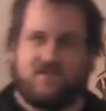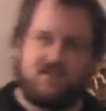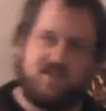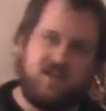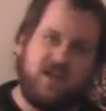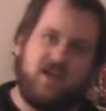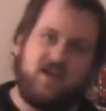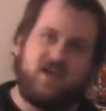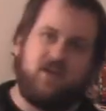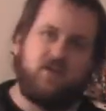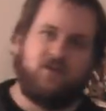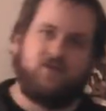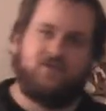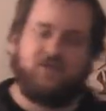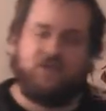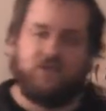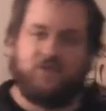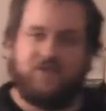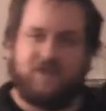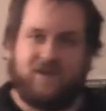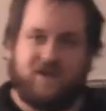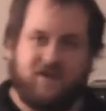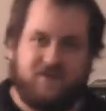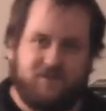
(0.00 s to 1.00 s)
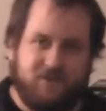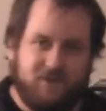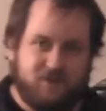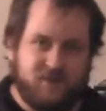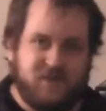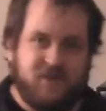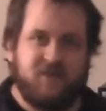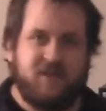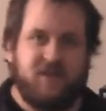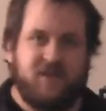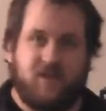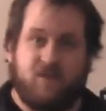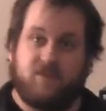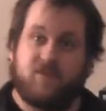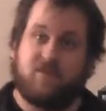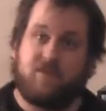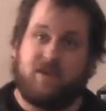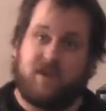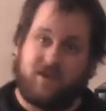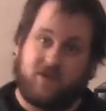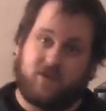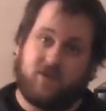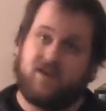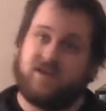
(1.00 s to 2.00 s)
is not a review of any of those other games, but
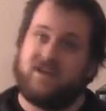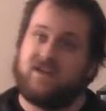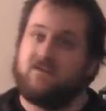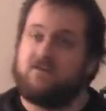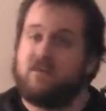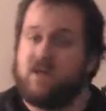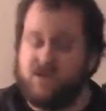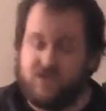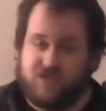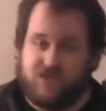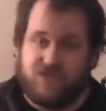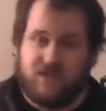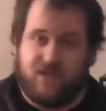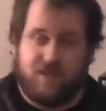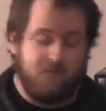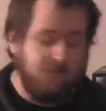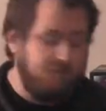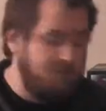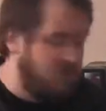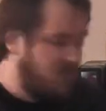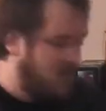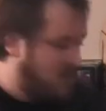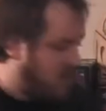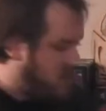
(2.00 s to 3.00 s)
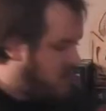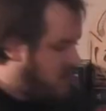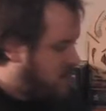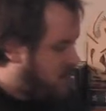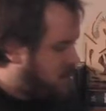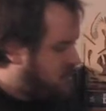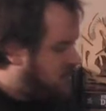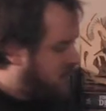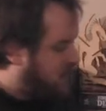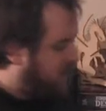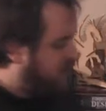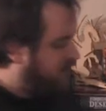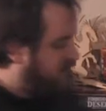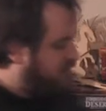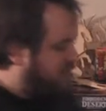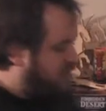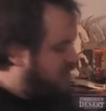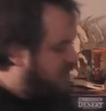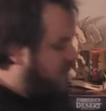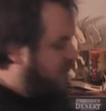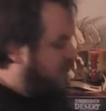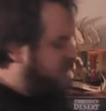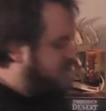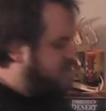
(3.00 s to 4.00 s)
I do need to mention them. So as
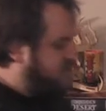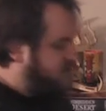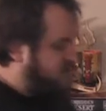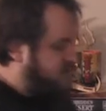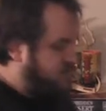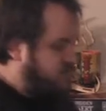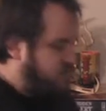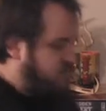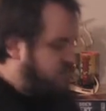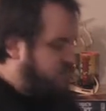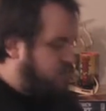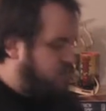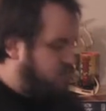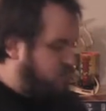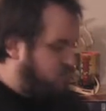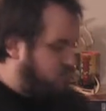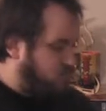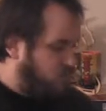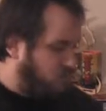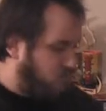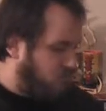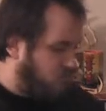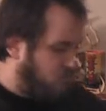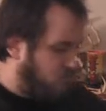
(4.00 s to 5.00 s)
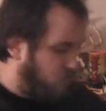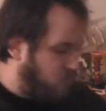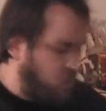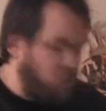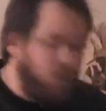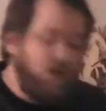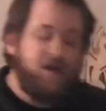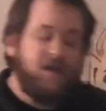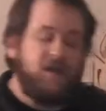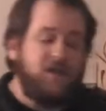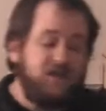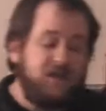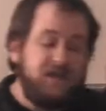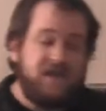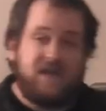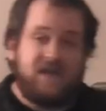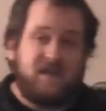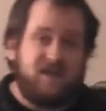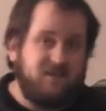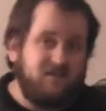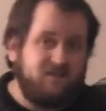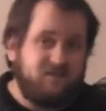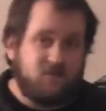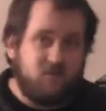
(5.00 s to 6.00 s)
far as what are you
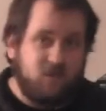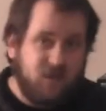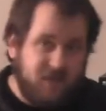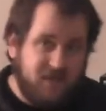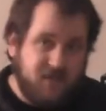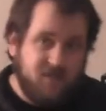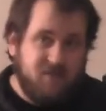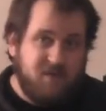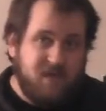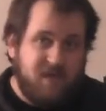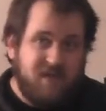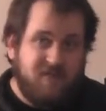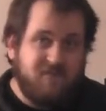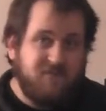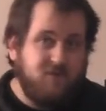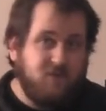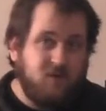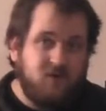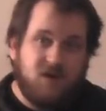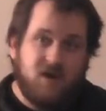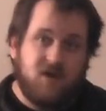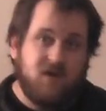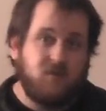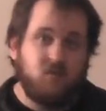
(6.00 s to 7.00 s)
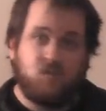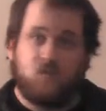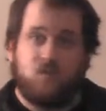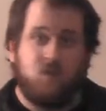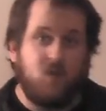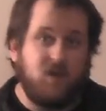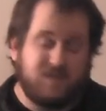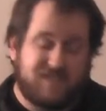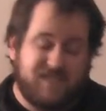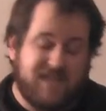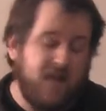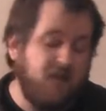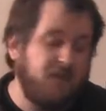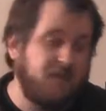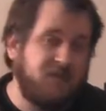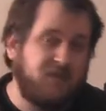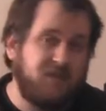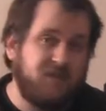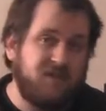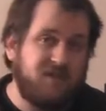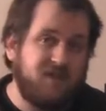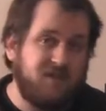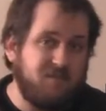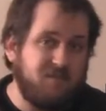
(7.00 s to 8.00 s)
getting for what you pay for and what's out there that